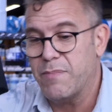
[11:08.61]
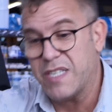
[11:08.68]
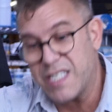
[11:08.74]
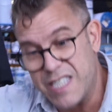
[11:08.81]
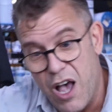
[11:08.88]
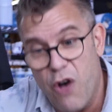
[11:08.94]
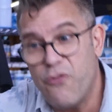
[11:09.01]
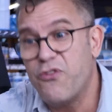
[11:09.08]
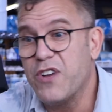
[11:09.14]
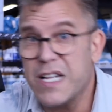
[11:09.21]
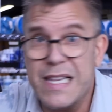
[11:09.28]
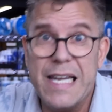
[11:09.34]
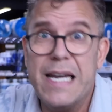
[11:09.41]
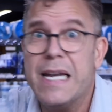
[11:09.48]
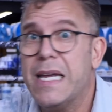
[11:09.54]

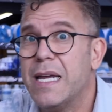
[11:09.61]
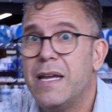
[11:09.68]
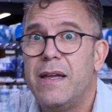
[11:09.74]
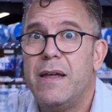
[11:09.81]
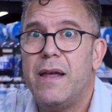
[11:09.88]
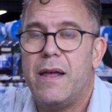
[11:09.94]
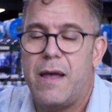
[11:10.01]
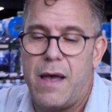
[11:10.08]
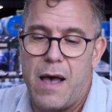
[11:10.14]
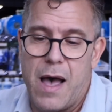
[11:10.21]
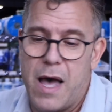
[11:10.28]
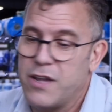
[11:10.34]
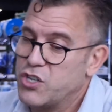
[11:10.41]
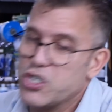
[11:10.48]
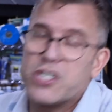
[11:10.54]
self-cleaning,
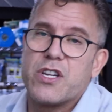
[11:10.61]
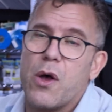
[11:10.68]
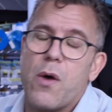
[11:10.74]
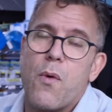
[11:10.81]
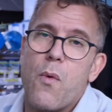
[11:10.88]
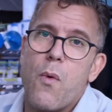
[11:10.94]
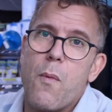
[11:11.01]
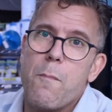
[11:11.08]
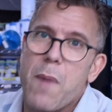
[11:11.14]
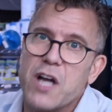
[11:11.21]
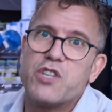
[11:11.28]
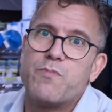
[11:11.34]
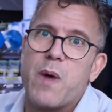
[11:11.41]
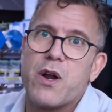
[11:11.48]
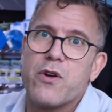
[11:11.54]
just a
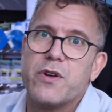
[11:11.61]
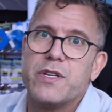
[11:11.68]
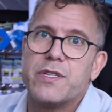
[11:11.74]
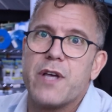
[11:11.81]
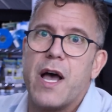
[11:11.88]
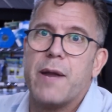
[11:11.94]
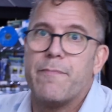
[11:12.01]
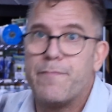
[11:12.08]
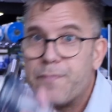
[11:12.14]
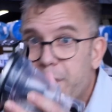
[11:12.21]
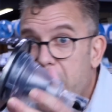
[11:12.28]
much better design.